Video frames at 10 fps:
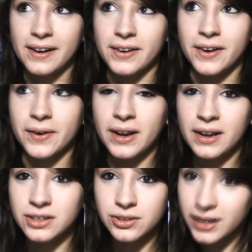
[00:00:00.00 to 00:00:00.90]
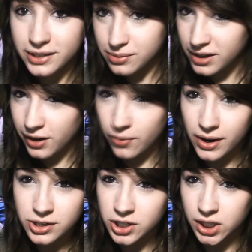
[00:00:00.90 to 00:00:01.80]
I don't know. Do you guys like
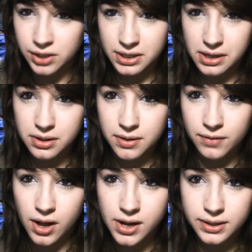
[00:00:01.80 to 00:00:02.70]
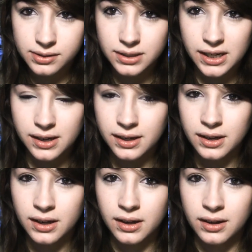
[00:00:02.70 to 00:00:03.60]
watching daily vlogs? Like
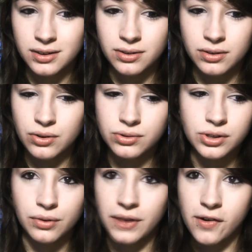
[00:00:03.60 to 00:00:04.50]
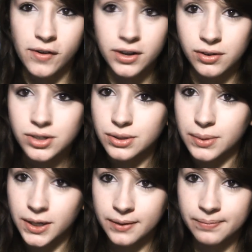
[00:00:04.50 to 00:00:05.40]
who's your favorite
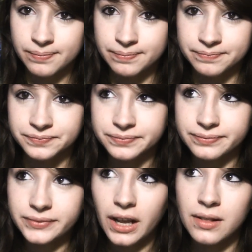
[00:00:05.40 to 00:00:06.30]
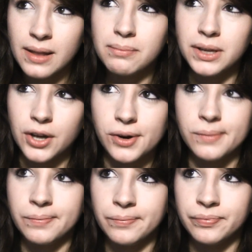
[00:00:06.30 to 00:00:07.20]
YouTuber? Let me
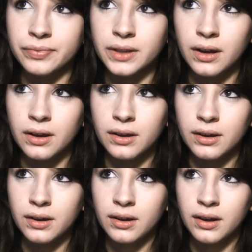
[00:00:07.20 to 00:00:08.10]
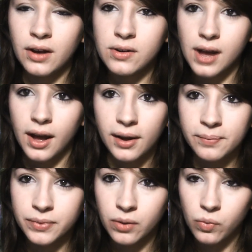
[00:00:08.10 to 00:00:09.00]
know. Okay.
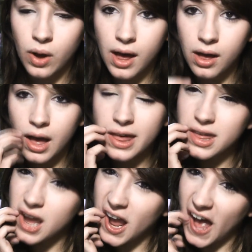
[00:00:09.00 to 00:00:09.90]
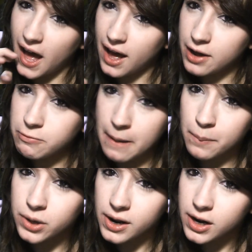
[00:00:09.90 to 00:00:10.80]
Well, I think I
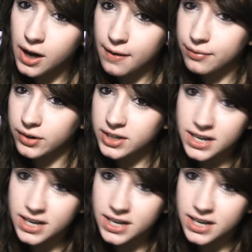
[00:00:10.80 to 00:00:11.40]
rambled on enough for